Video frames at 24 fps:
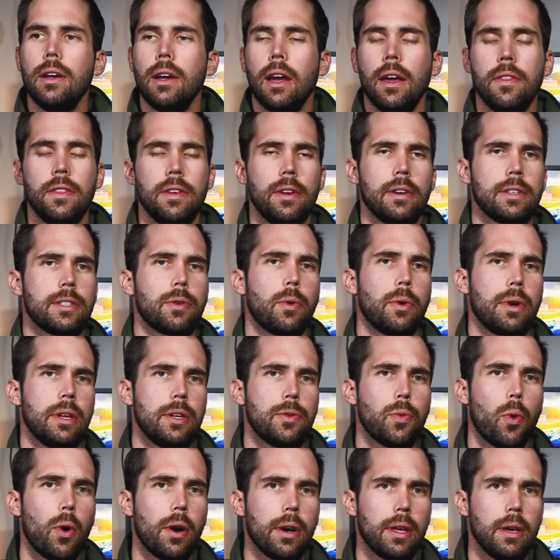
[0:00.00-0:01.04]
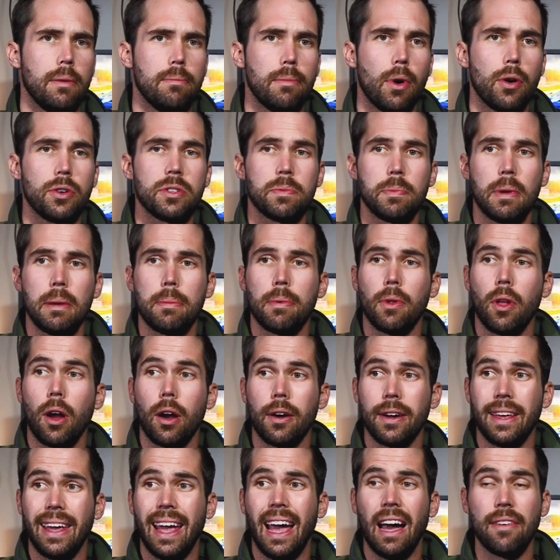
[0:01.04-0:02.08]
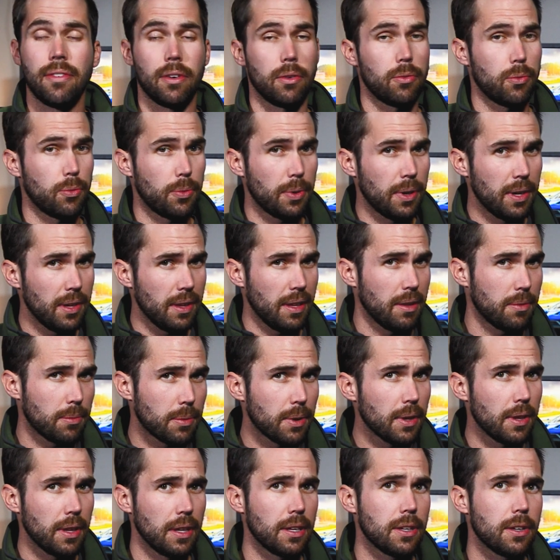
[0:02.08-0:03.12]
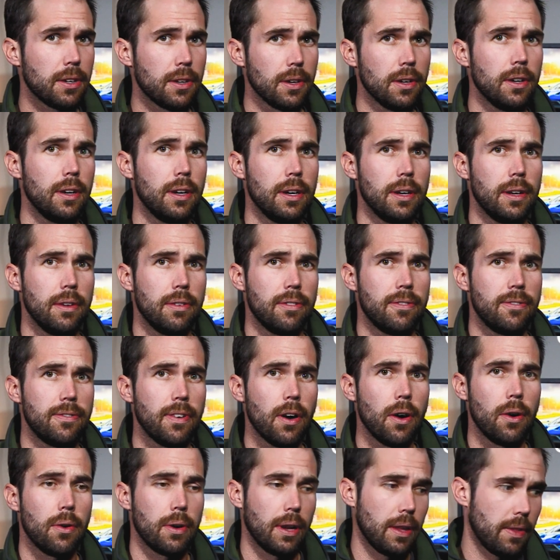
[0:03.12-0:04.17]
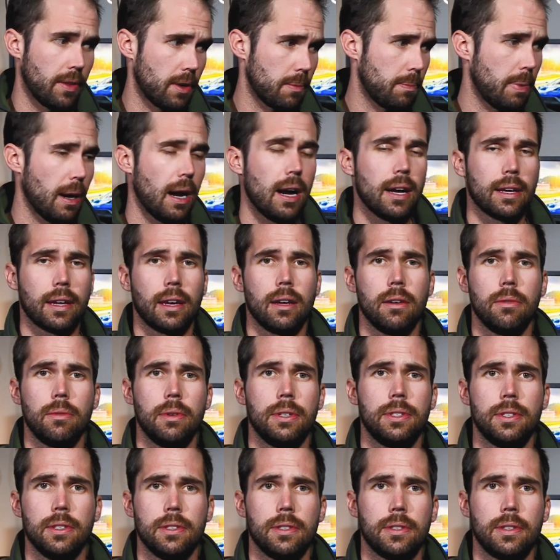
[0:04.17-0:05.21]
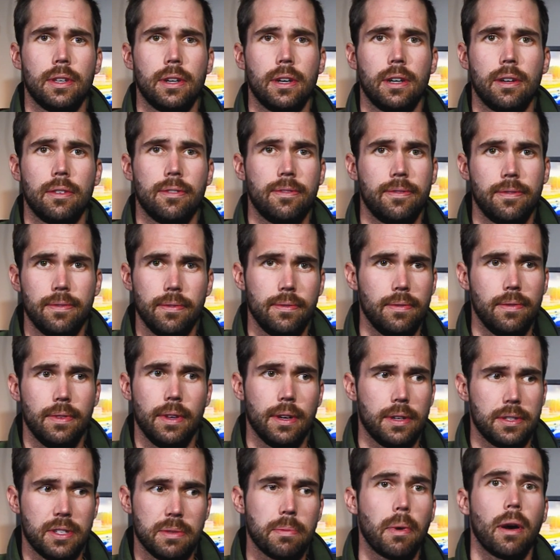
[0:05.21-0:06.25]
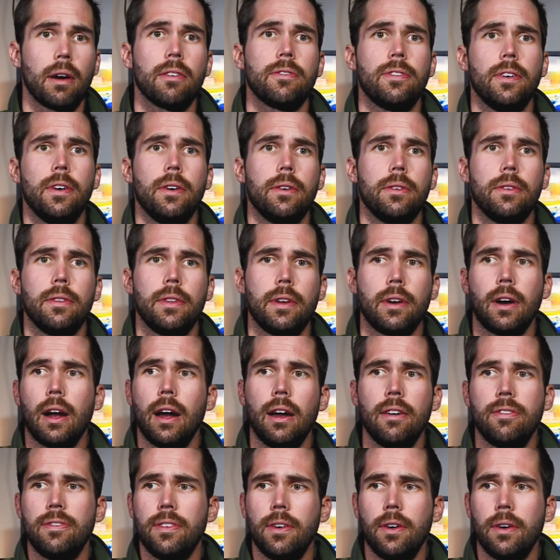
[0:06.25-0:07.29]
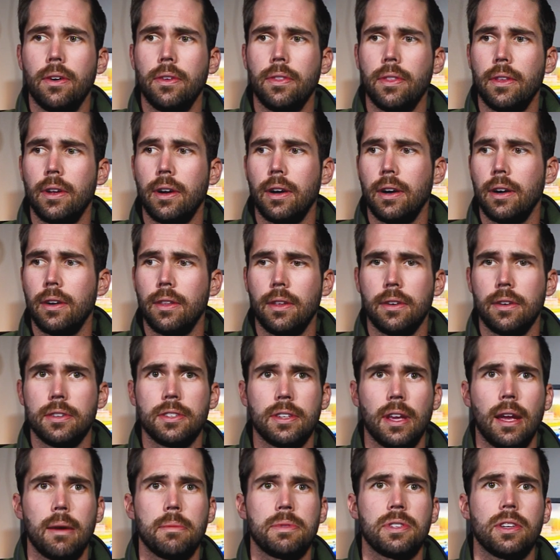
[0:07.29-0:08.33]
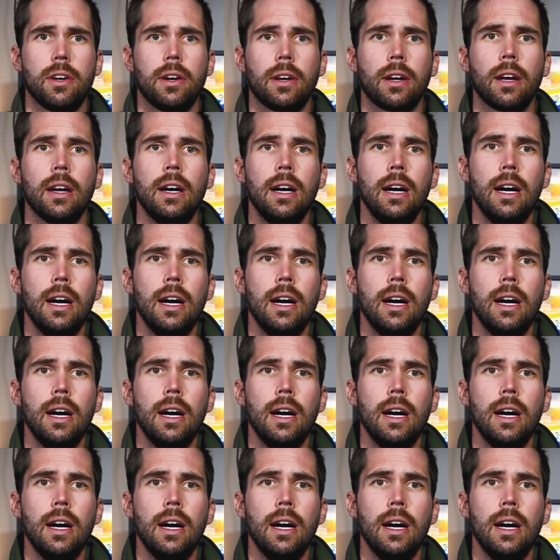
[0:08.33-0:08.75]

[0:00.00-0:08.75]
In the year 2020, most people already have a really, really good phone in their pocket, which is their smartphone, their iPhone, their Samsung.